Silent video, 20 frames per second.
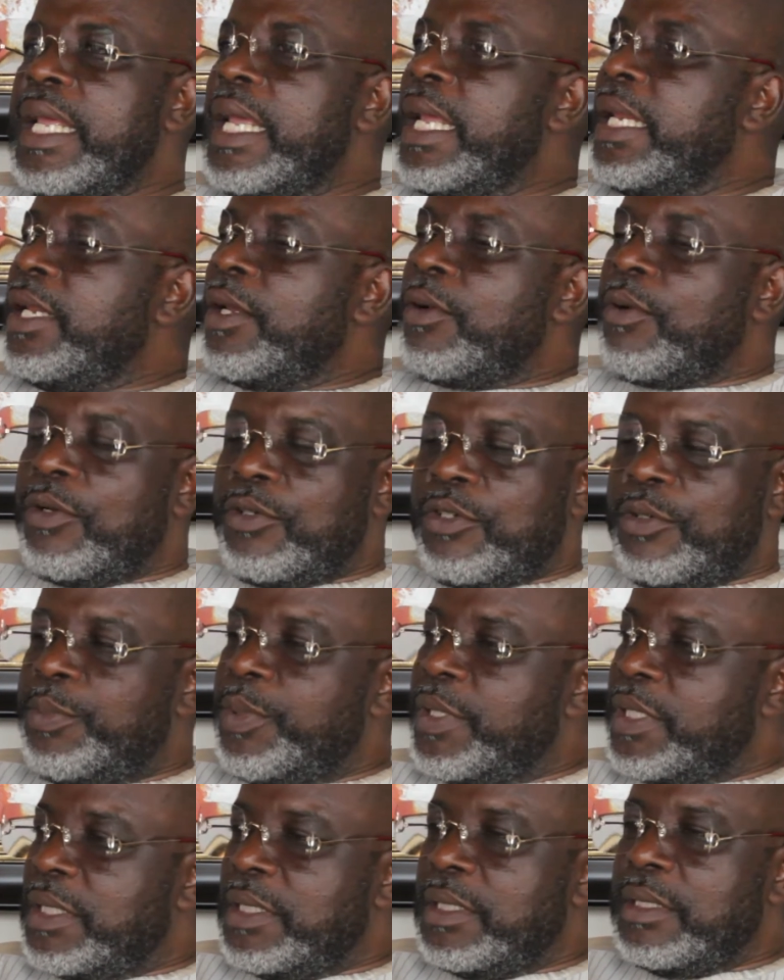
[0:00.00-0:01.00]
any
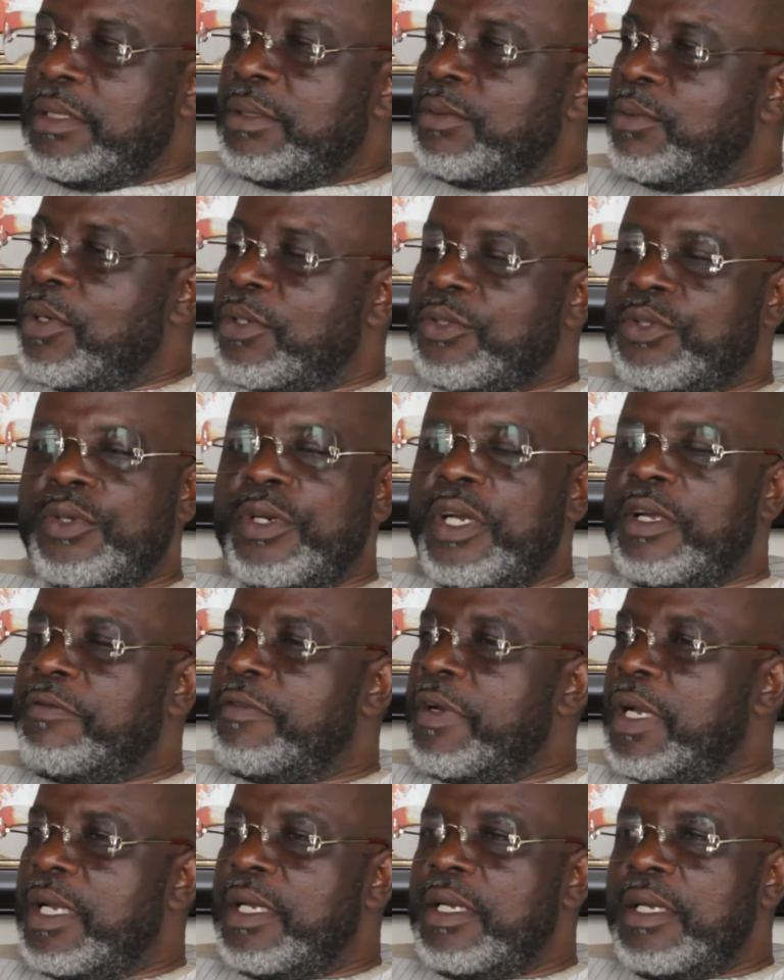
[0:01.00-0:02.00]
contribution
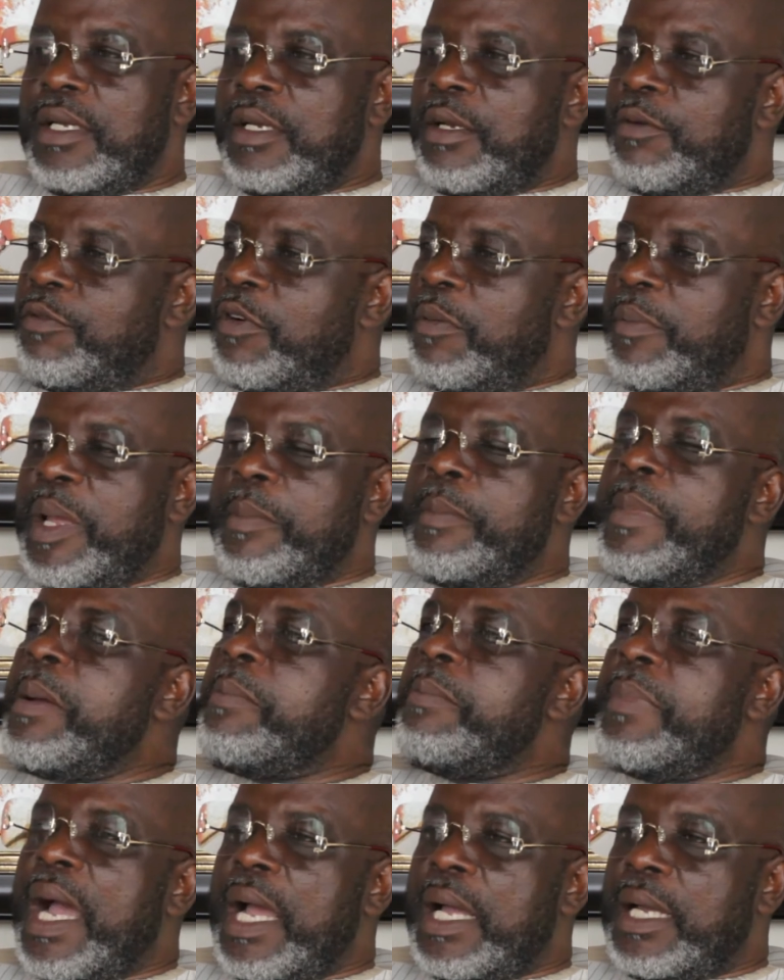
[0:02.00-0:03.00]
whatsoever from a
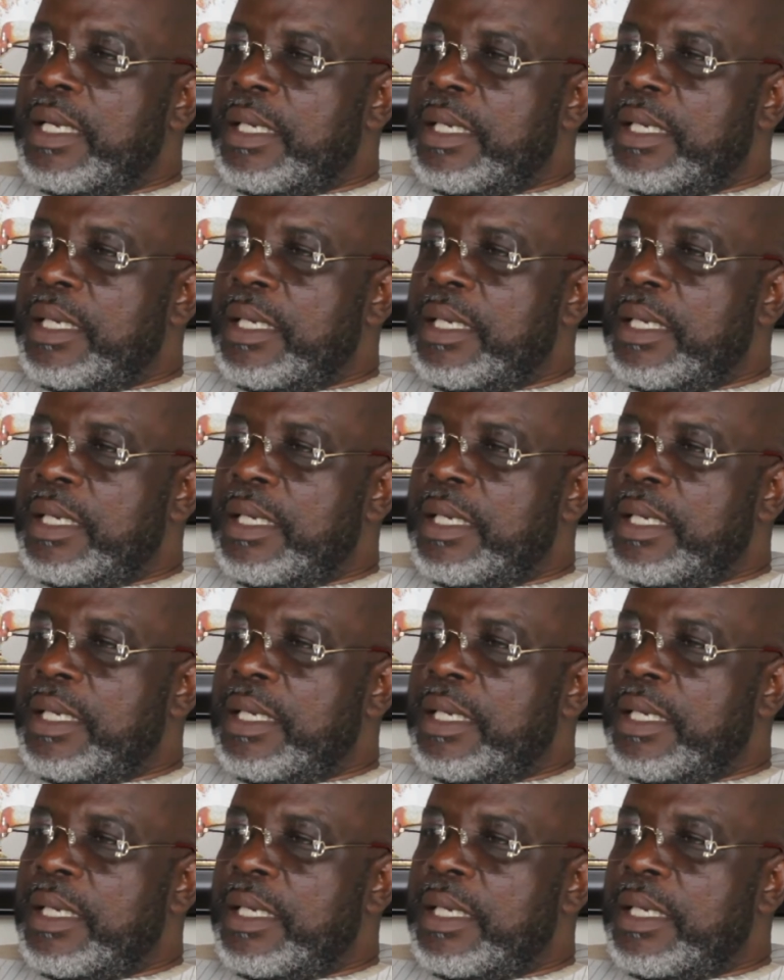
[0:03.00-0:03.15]
member